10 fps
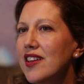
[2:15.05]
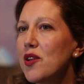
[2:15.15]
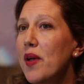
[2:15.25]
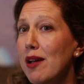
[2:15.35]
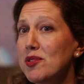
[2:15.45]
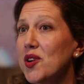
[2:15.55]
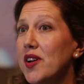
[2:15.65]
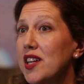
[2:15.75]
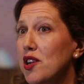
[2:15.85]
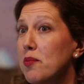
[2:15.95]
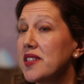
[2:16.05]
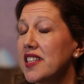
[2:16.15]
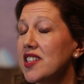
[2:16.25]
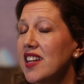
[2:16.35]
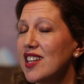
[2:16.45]
New Hampshire. He took a
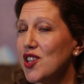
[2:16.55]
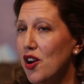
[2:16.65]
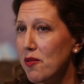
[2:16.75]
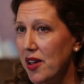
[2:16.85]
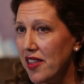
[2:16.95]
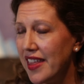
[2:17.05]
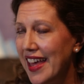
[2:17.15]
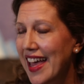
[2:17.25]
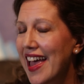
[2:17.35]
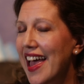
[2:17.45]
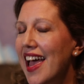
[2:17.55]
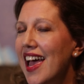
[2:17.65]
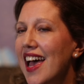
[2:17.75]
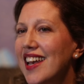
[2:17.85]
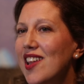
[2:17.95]
position at Dartmouth.
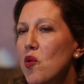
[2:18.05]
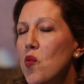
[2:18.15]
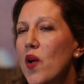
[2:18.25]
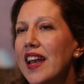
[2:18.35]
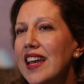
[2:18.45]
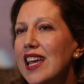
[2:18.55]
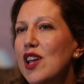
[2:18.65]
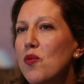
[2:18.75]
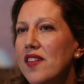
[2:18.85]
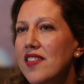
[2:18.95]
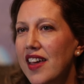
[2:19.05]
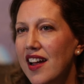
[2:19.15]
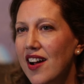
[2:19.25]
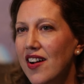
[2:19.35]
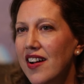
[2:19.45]
And when he was
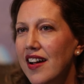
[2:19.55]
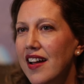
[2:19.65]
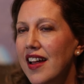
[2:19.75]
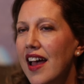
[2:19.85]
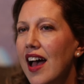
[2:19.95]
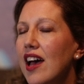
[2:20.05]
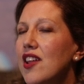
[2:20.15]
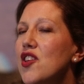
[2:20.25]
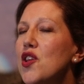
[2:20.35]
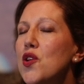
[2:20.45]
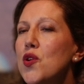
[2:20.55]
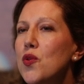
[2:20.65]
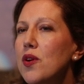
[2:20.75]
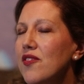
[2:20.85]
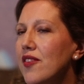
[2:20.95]
there, a
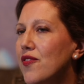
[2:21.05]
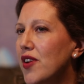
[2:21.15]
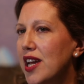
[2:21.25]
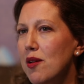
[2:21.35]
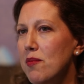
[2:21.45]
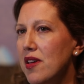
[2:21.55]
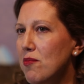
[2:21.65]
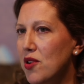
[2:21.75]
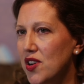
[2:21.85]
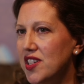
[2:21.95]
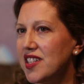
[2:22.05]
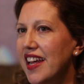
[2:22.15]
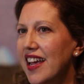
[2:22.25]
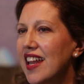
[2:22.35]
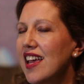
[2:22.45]
new freedom emerged
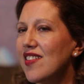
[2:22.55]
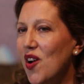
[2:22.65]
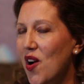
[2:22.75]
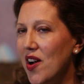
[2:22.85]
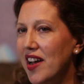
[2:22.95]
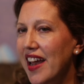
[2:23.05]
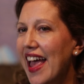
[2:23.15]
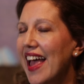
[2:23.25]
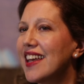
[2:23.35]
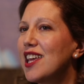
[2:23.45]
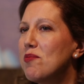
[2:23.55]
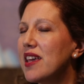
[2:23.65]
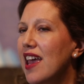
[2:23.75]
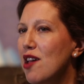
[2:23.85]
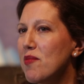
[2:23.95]
in his art, and he
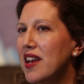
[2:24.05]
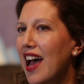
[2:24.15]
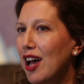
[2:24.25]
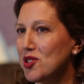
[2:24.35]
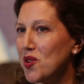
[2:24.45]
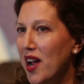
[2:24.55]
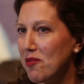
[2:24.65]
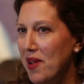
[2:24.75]
became an abstract